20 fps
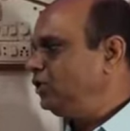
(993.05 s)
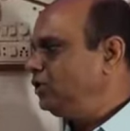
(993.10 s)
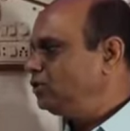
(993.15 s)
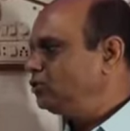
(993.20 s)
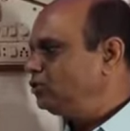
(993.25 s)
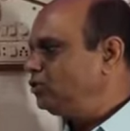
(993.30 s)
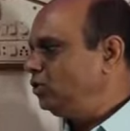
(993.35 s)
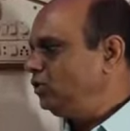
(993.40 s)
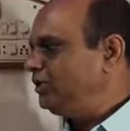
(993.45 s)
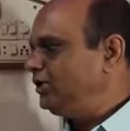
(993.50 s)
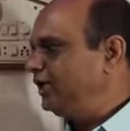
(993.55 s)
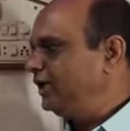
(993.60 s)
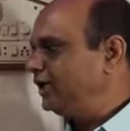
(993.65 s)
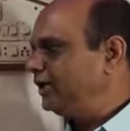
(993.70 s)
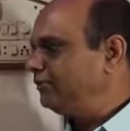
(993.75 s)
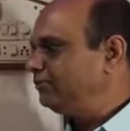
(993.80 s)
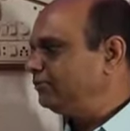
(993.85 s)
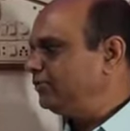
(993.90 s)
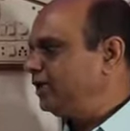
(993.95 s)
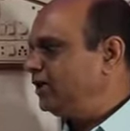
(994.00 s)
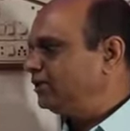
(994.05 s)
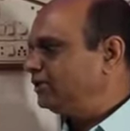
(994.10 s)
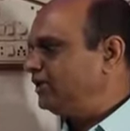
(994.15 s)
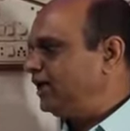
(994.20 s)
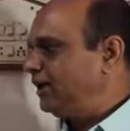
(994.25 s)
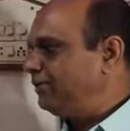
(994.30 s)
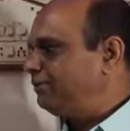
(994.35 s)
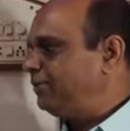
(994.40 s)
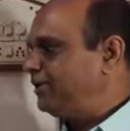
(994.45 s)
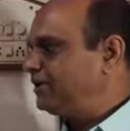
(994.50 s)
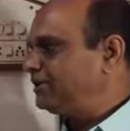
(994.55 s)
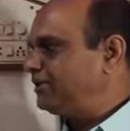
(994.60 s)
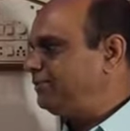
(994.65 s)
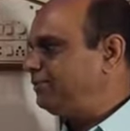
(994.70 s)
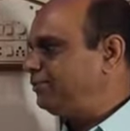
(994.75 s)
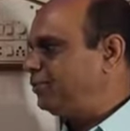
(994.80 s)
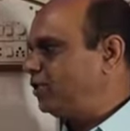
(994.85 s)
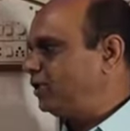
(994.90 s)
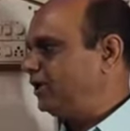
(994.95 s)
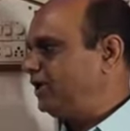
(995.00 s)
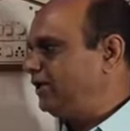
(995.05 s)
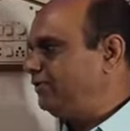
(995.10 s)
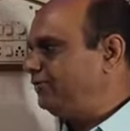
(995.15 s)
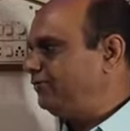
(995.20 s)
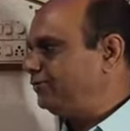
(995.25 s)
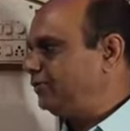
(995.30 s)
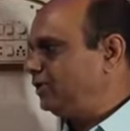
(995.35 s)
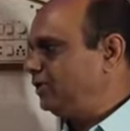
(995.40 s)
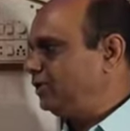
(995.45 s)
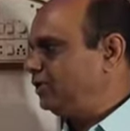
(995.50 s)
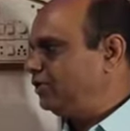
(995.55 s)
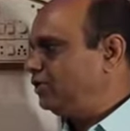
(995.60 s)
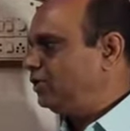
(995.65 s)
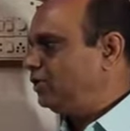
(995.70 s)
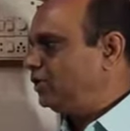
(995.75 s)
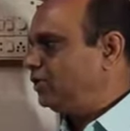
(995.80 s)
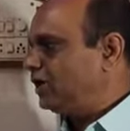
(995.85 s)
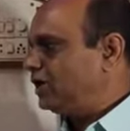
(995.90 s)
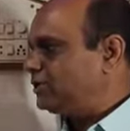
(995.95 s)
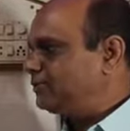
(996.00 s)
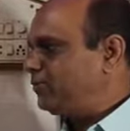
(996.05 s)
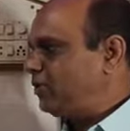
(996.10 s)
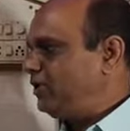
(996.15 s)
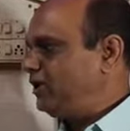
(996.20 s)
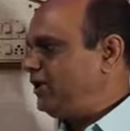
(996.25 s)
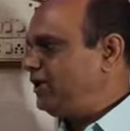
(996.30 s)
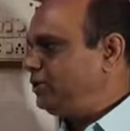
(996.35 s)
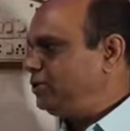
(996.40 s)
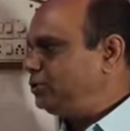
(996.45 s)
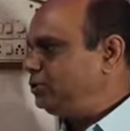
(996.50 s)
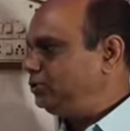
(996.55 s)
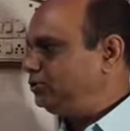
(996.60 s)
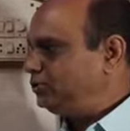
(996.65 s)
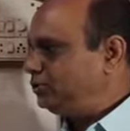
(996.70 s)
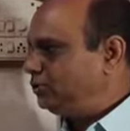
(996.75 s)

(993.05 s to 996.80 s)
So here the upper sum for f corresponding to